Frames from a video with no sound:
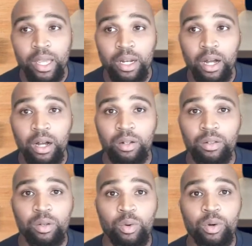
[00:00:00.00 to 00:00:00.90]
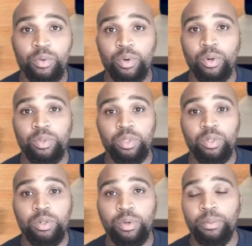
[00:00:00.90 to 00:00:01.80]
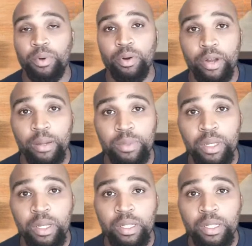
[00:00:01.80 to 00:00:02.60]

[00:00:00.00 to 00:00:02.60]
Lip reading: in all quote unquote tutoring programs.